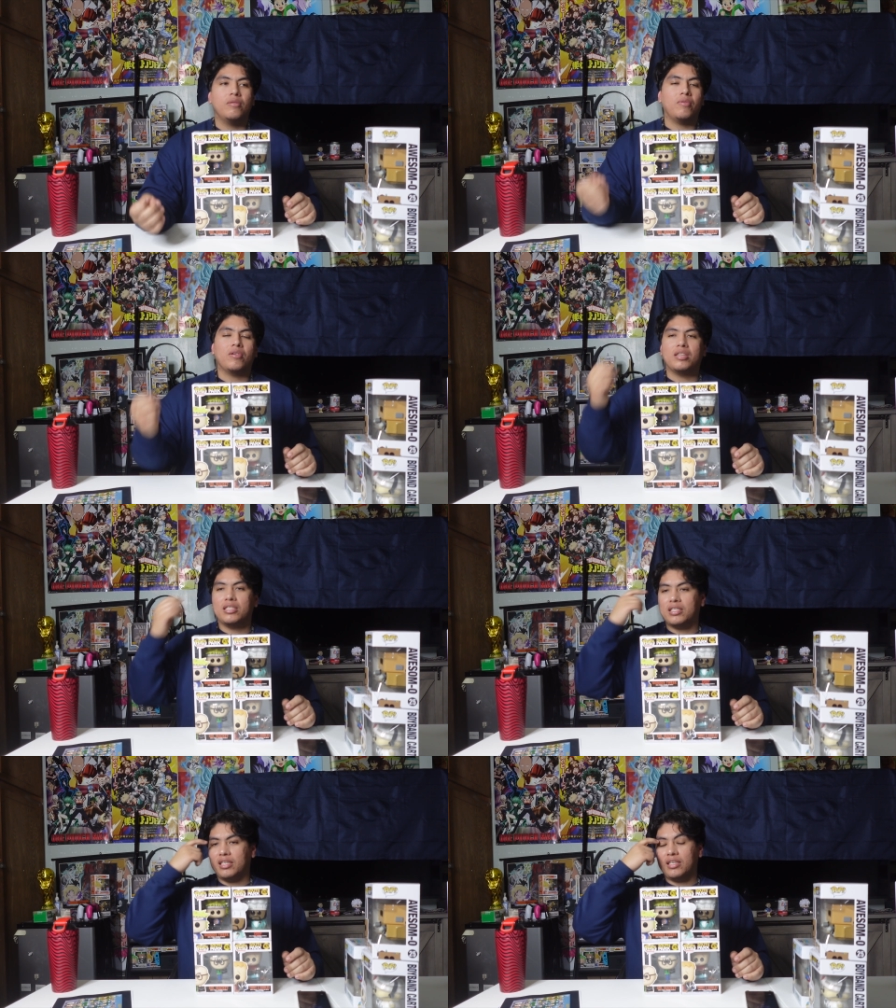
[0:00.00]
where
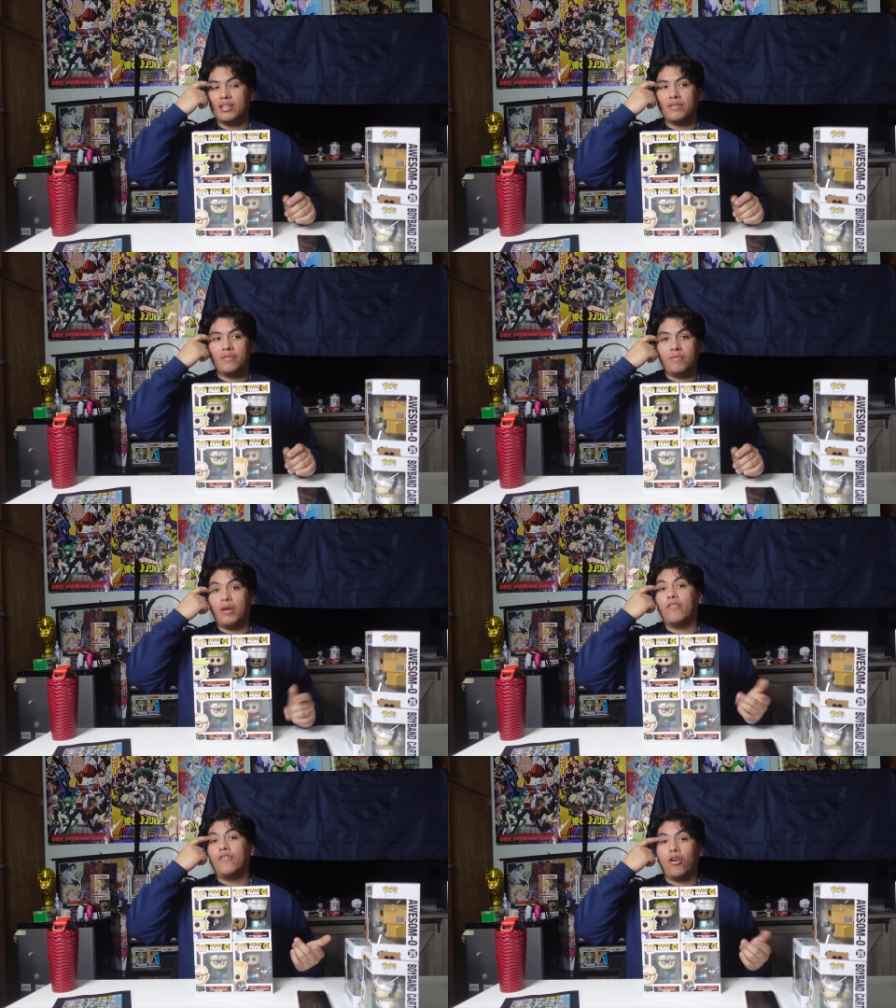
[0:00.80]
he's uh,
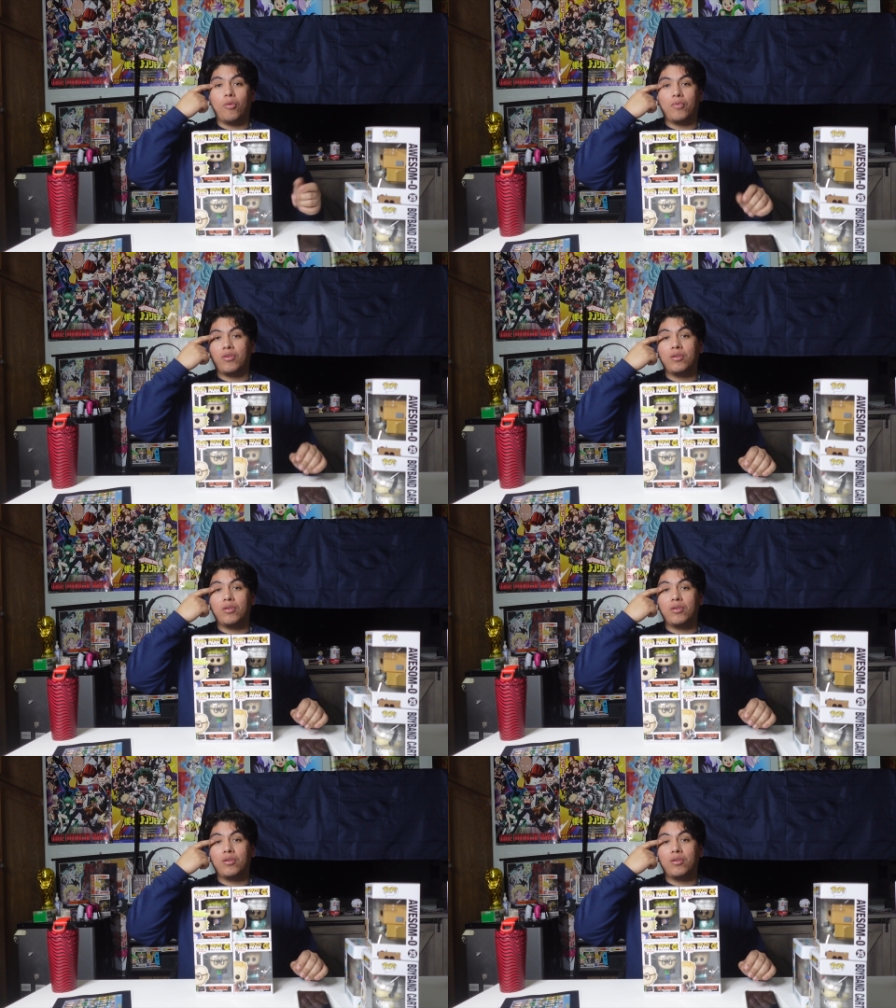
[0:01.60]
a farmer,